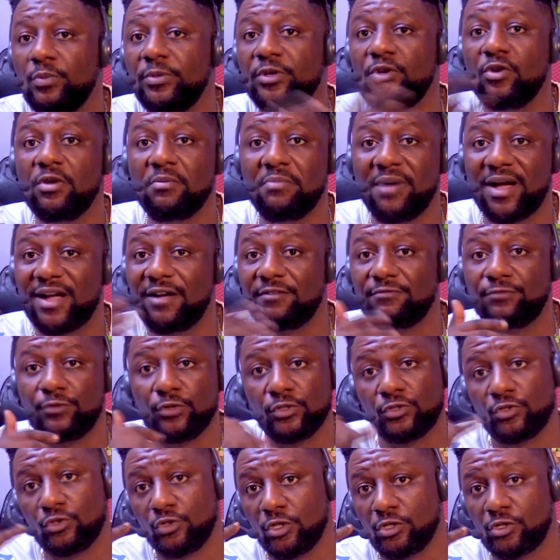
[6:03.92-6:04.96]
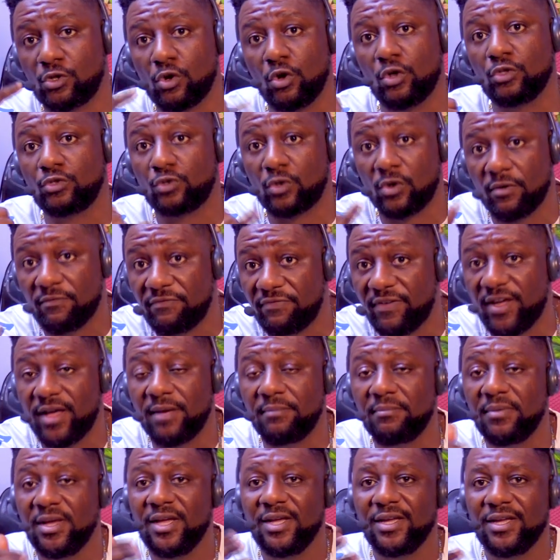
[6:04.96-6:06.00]
won't be going back and forth. You just call to
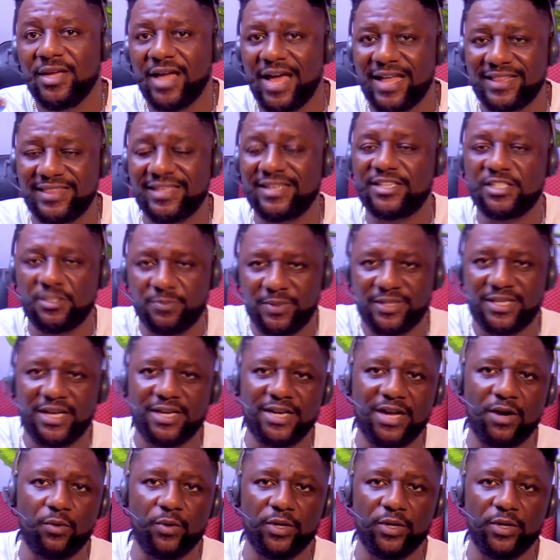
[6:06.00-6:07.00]
confirm. I think it's better that